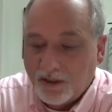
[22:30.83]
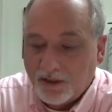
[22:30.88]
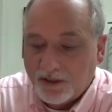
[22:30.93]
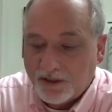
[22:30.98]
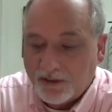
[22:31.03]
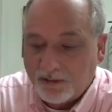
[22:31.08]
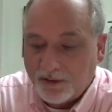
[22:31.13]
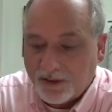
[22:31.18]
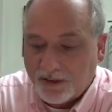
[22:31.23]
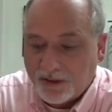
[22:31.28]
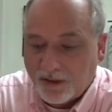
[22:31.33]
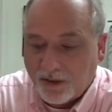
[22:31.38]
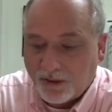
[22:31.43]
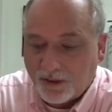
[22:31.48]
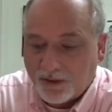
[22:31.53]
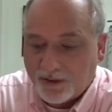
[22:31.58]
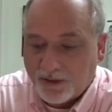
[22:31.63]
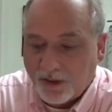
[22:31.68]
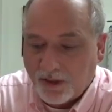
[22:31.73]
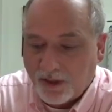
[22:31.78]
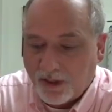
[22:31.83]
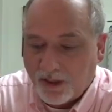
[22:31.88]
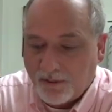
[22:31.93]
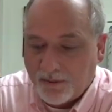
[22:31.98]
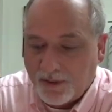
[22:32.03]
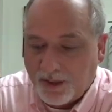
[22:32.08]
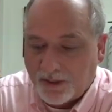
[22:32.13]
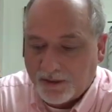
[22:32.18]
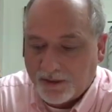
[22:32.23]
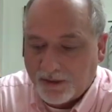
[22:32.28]
So in this code, it's going to
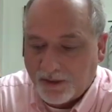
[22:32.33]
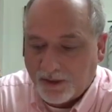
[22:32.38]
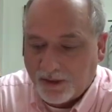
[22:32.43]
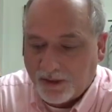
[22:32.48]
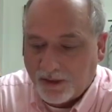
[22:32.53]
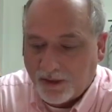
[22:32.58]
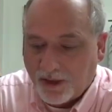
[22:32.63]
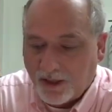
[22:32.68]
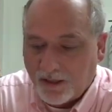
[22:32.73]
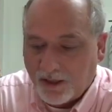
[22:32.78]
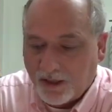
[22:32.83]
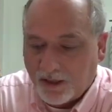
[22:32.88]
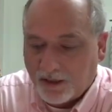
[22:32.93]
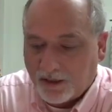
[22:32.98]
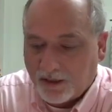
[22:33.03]
come in, it's going to try